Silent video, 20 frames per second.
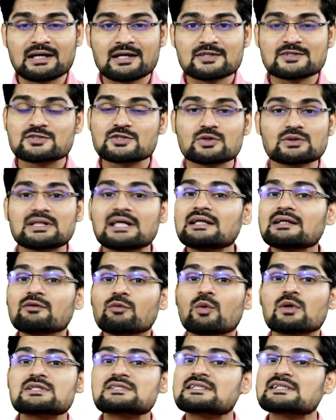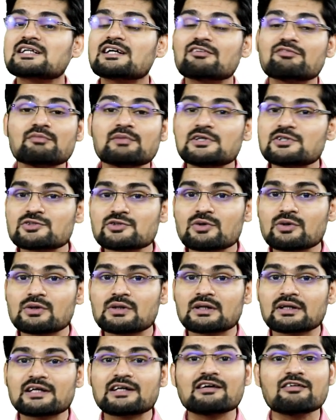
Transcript: so then what's the government role